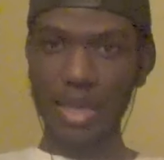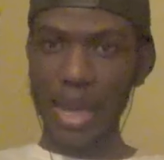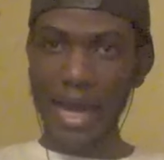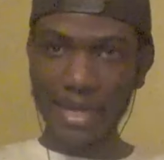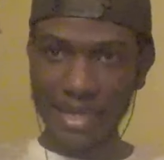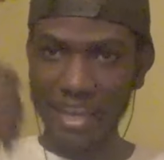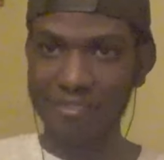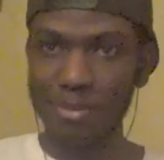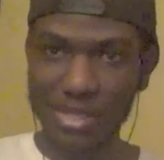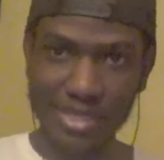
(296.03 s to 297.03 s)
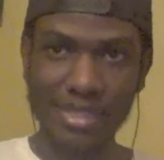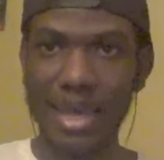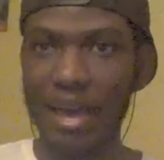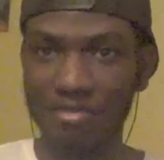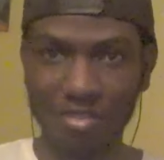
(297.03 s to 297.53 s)
God gave me
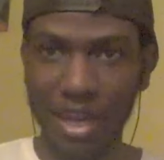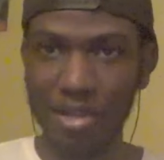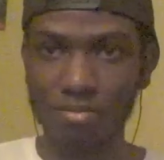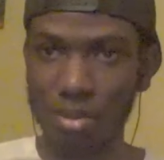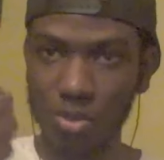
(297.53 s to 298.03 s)
staff like